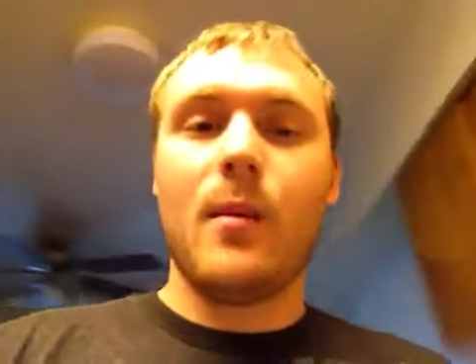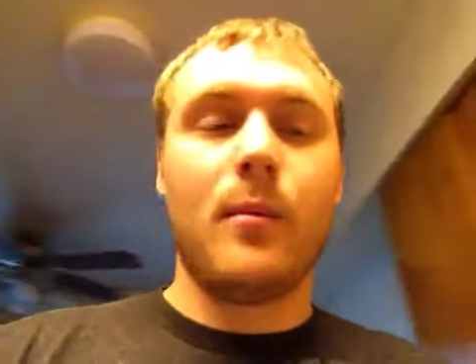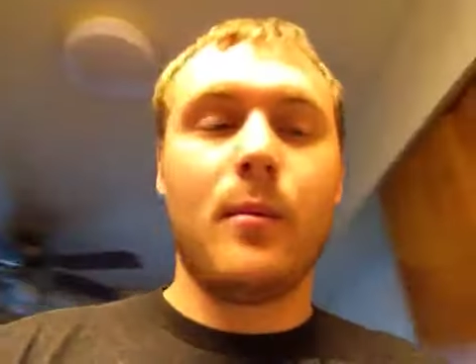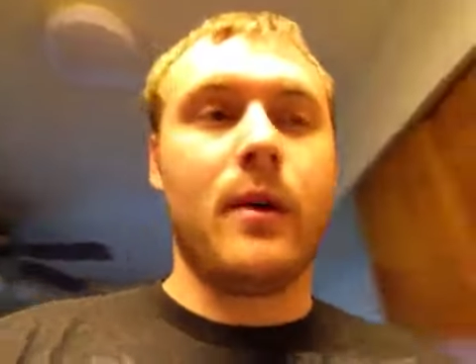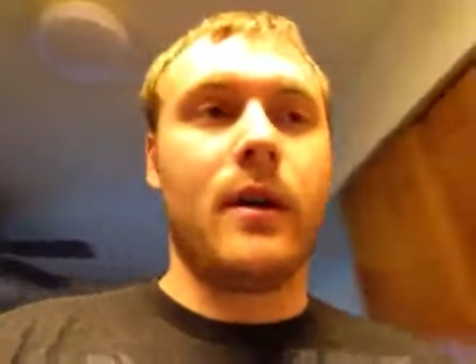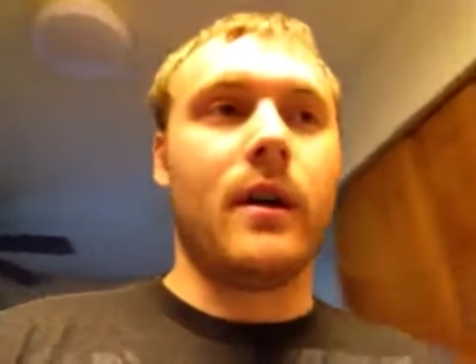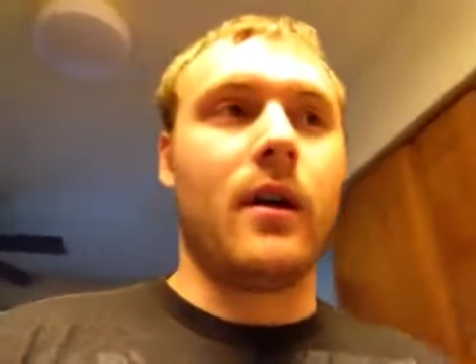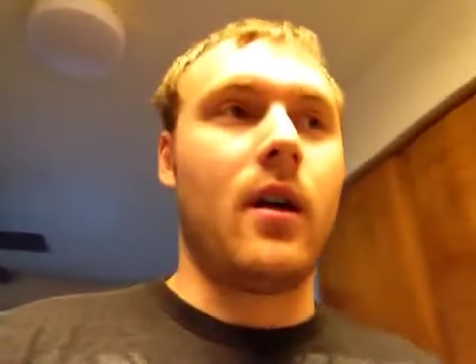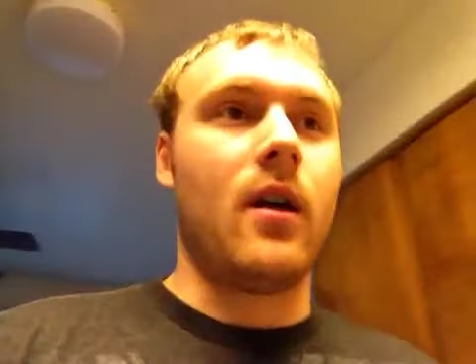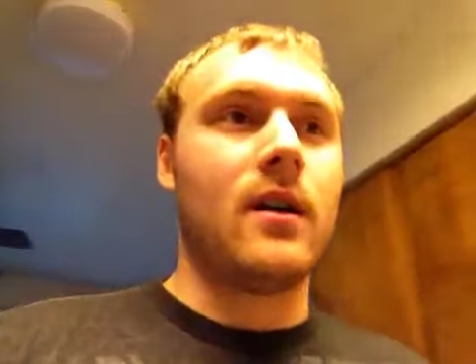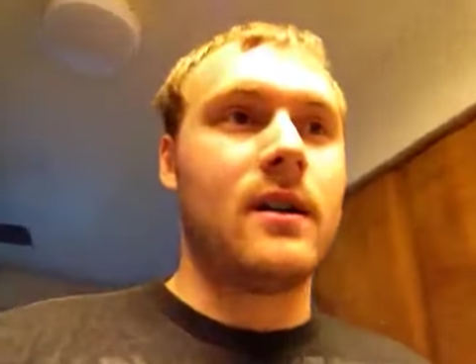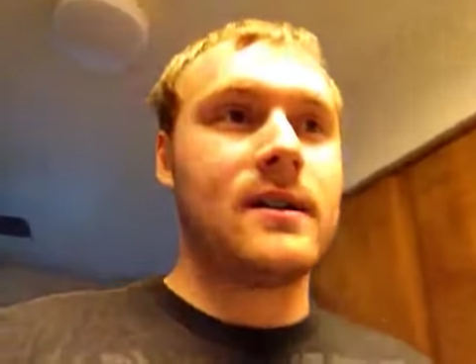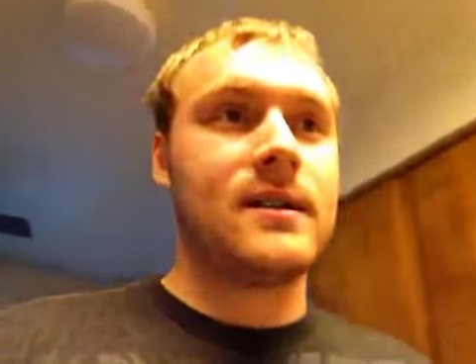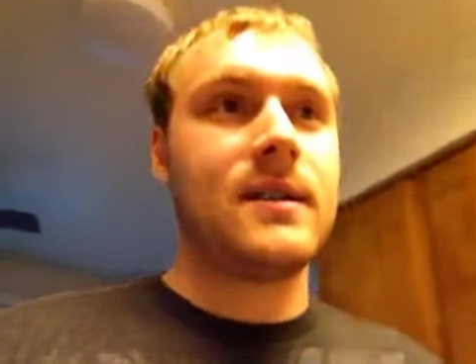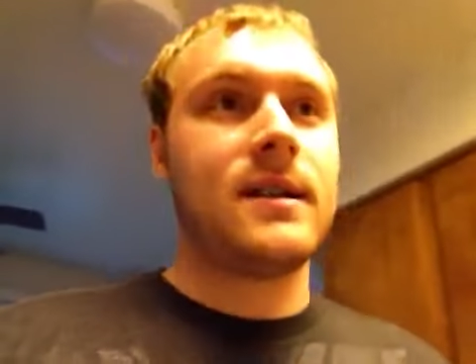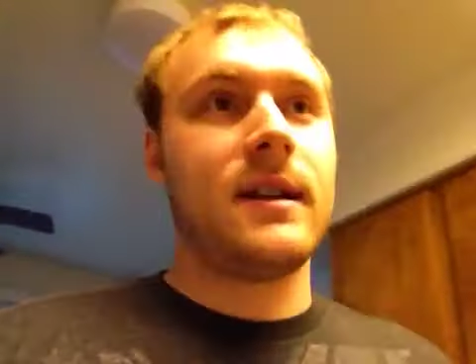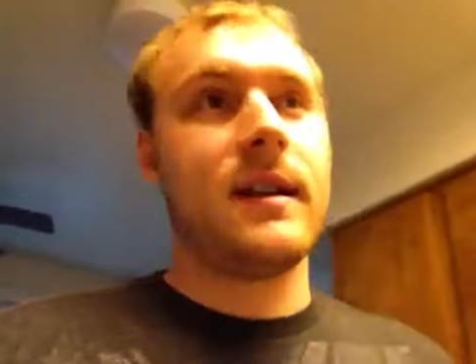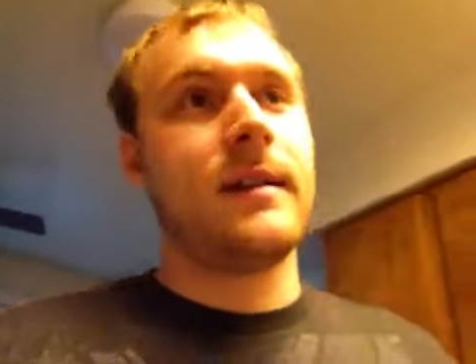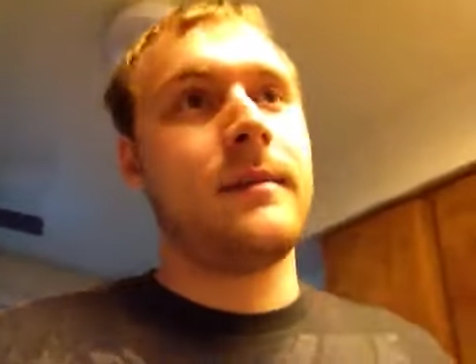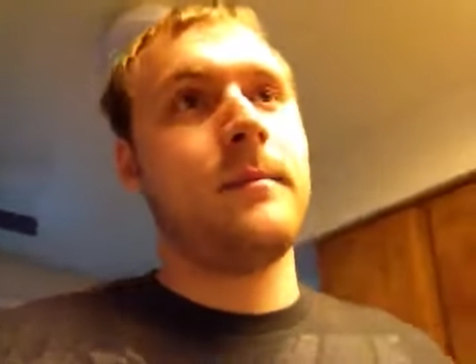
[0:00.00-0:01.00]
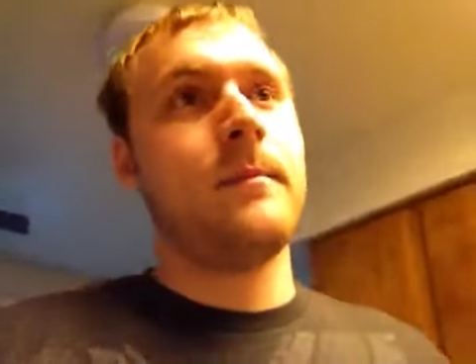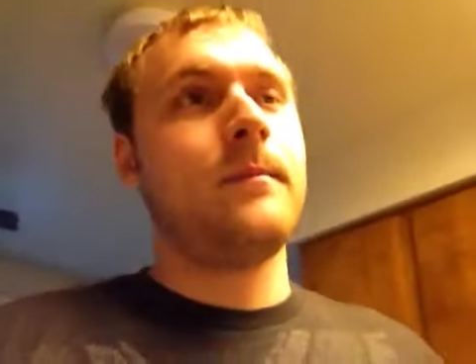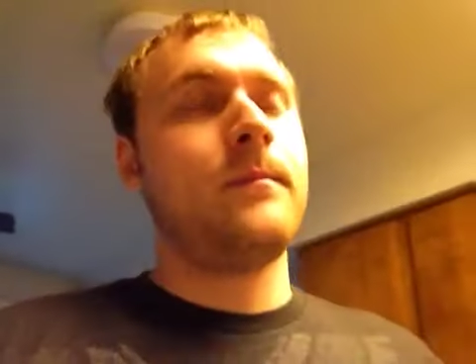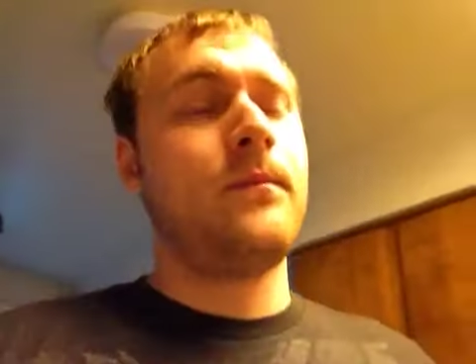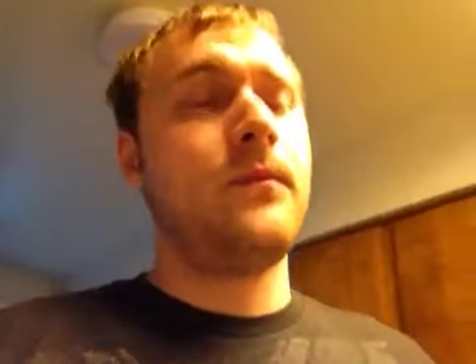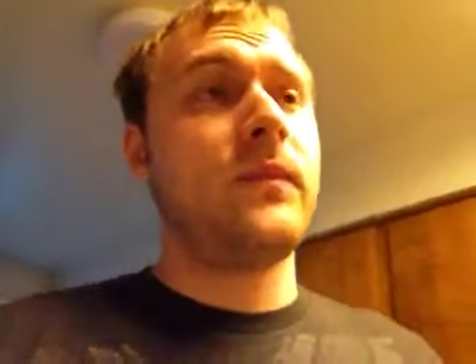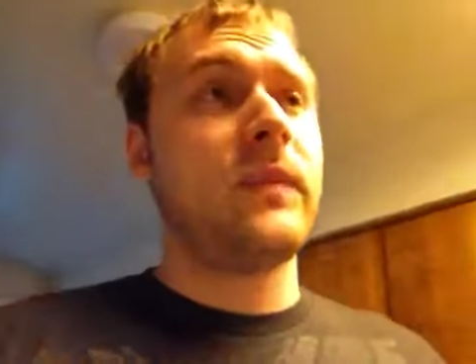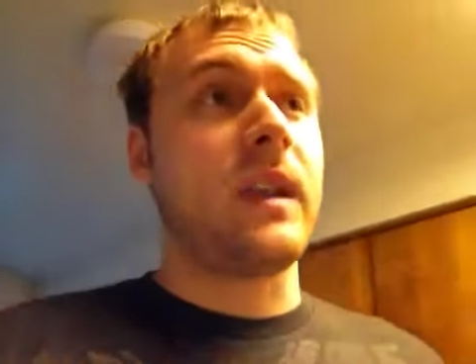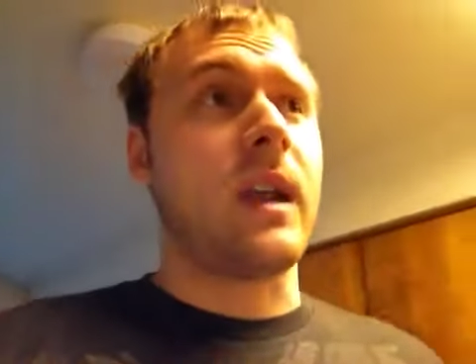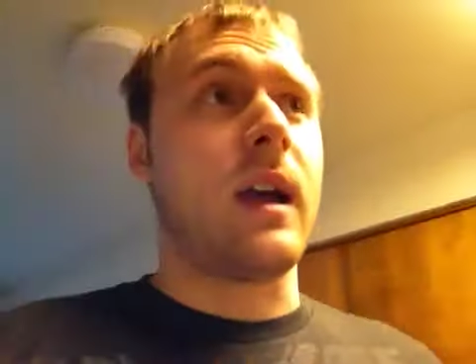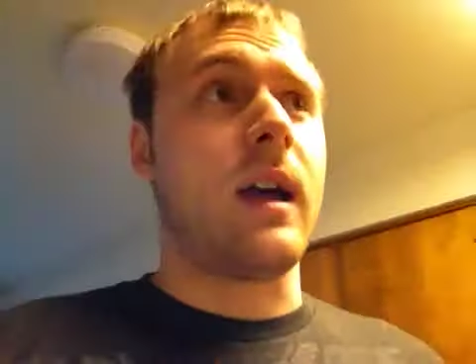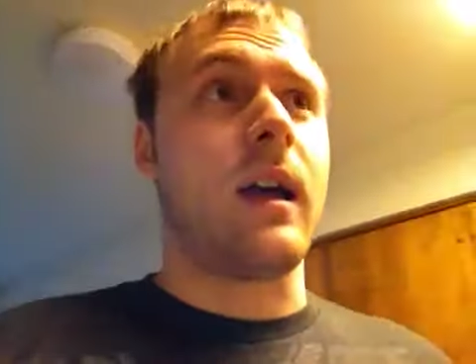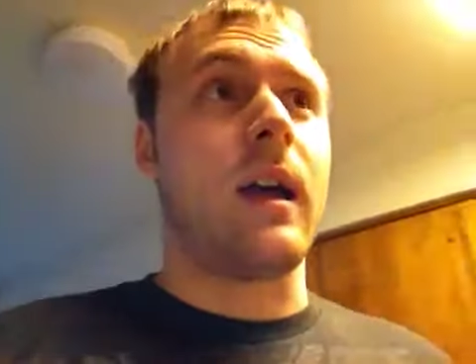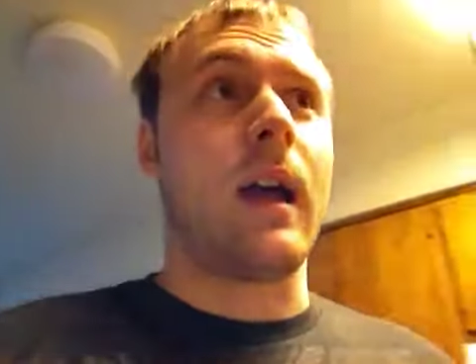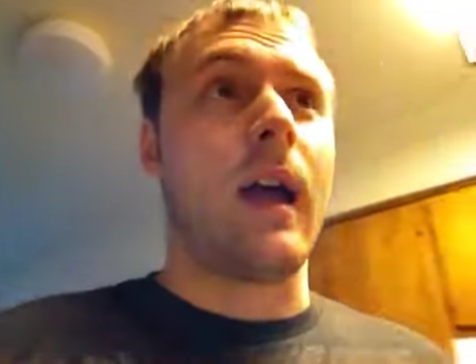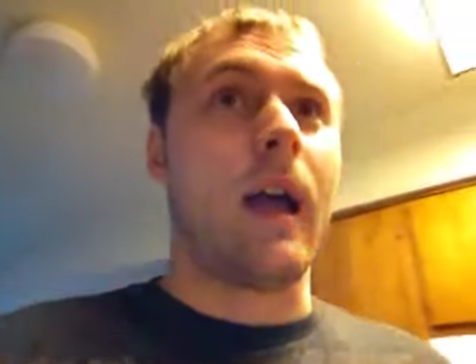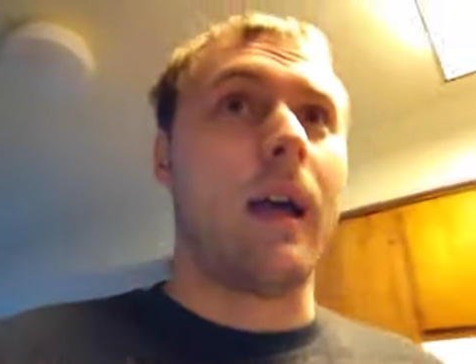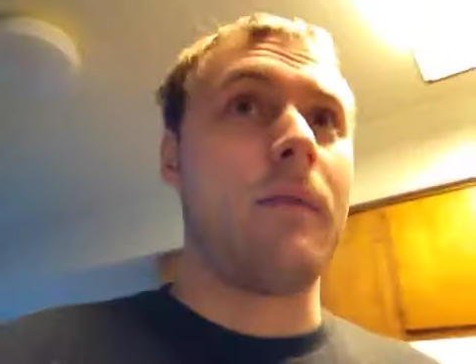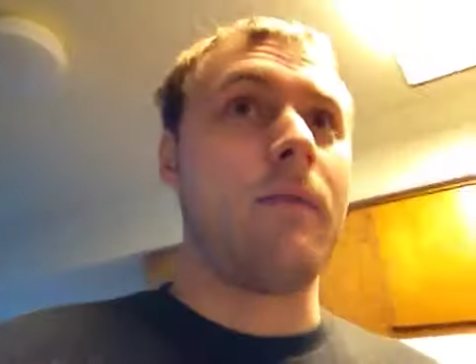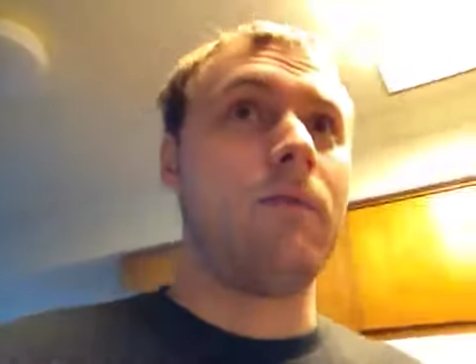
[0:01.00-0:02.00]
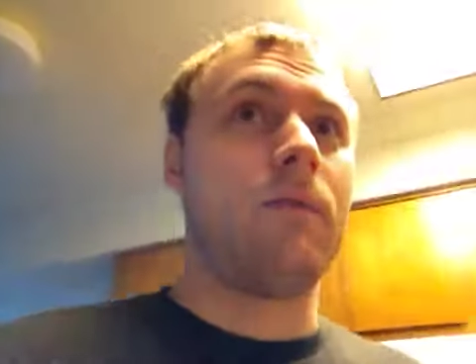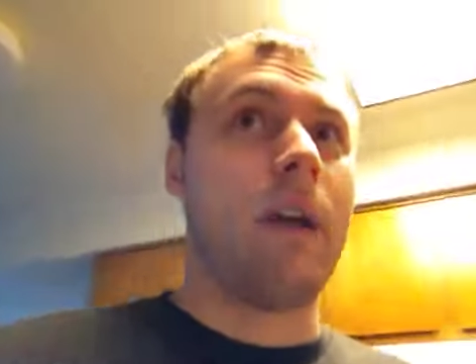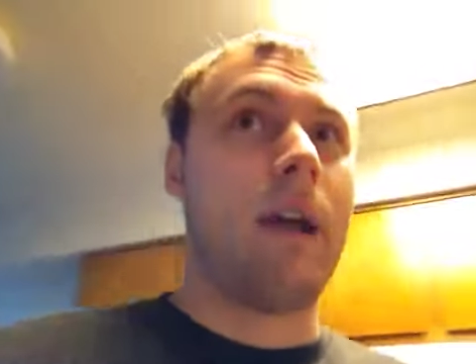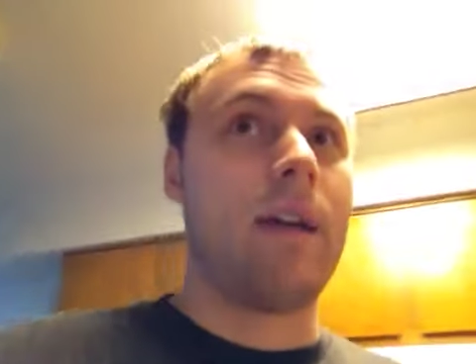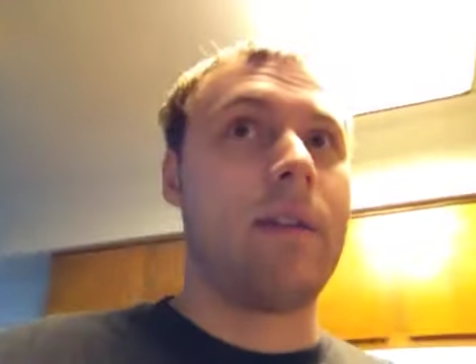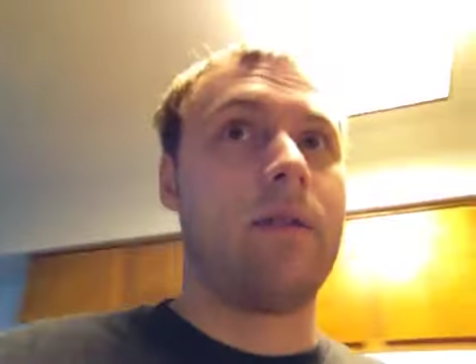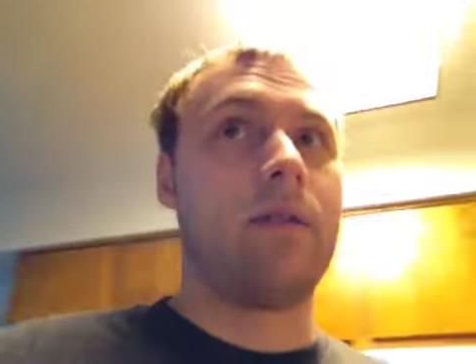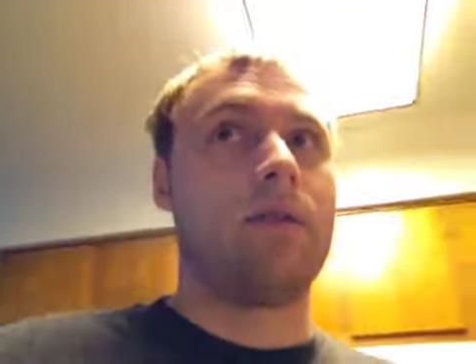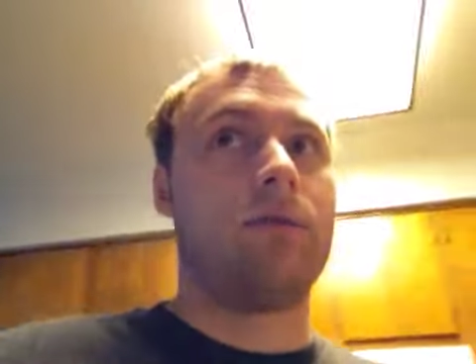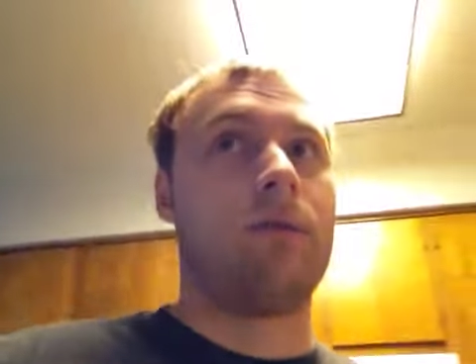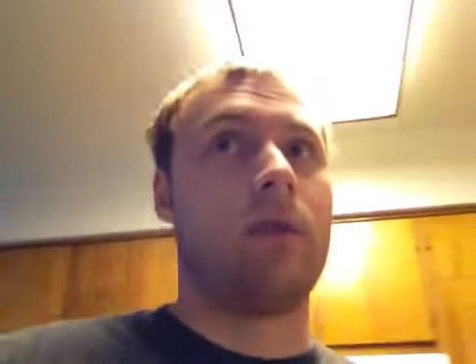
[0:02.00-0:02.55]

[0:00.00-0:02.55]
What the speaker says: but honestly, I'd rather